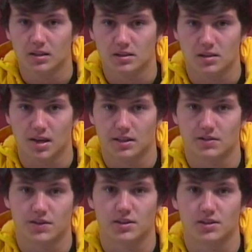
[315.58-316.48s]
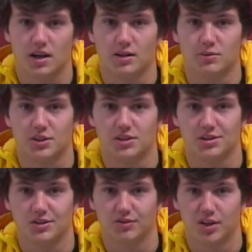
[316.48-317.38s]
Science fair sign-up sheets
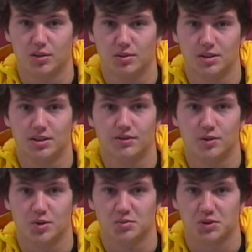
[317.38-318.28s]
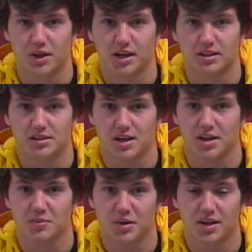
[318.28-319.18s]
are available in the forms rack. Sign
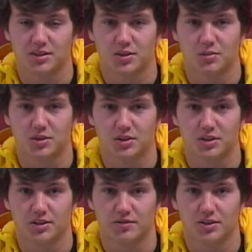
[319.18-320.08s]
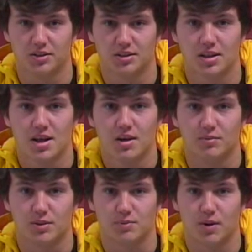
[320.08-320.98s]
up by October 31st.
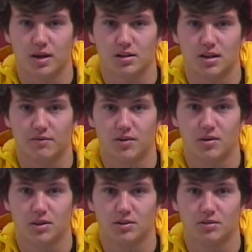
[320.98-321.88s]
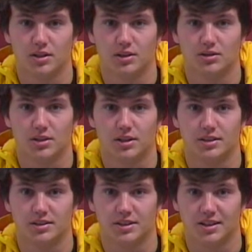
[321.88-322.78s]
Miss Peckle at Falcon Ridge
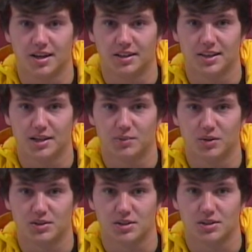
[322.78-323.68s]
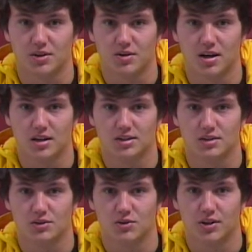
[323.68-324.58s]
is the contact person, no cost to
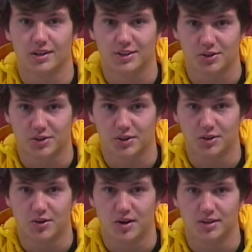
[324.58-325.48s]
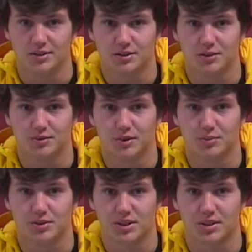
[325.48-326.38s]
join, and you could go on to
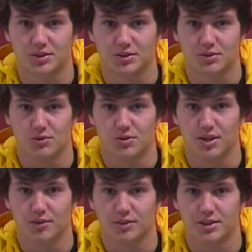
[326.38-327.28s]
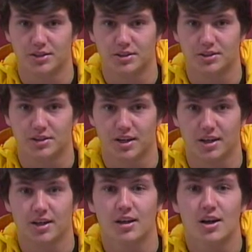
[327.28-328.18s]
represent your school at region,
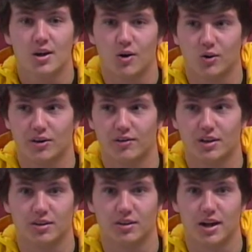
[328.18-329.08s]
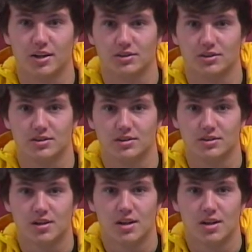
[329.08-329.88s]
state, or even internationals.